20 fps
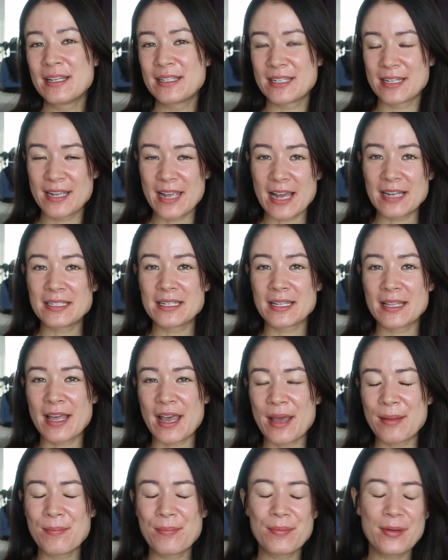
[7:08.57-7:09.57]
to get to
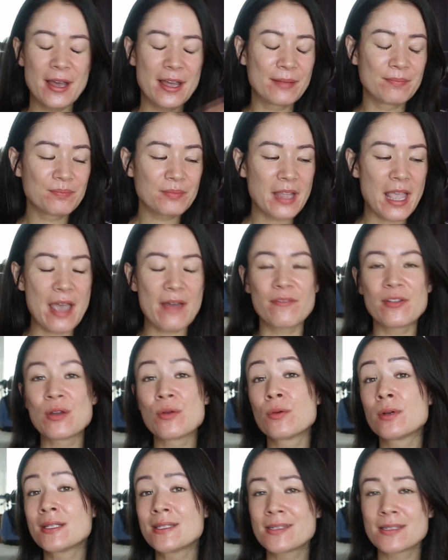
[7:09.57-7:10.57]
that, but
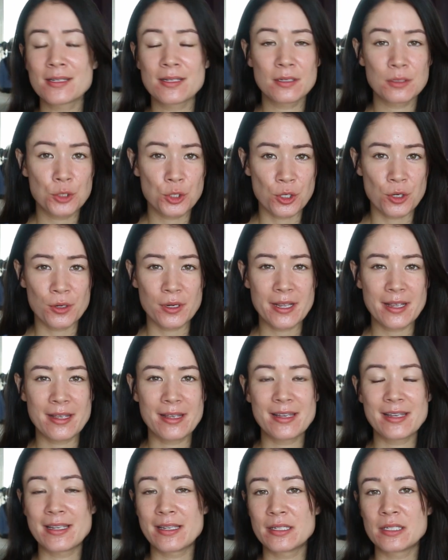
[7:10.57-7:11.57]
everyone's
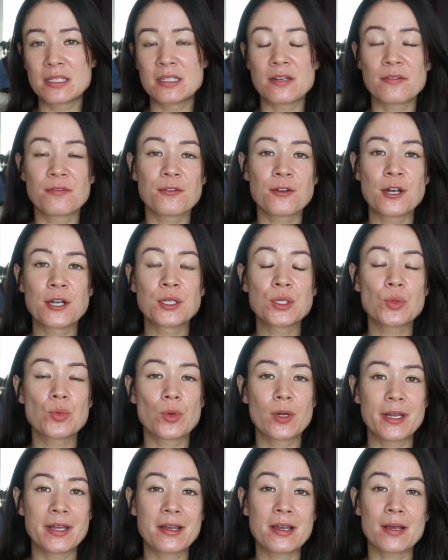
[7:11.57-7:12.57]
journey is different
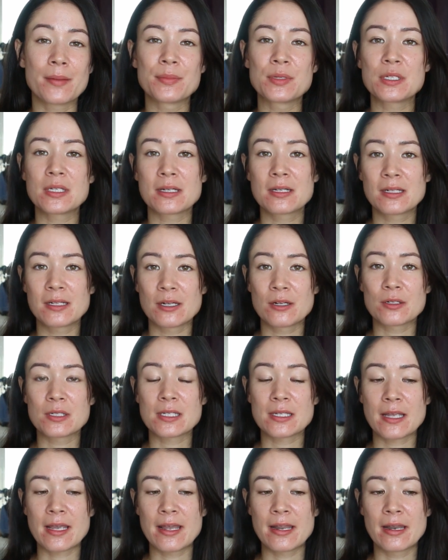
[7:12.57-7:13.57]
when it comes to clear
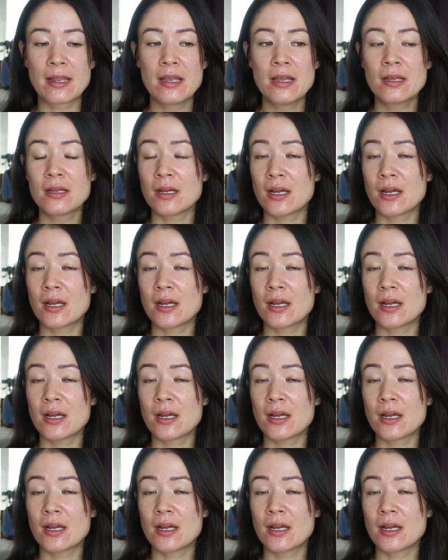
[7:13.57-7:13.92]
skin.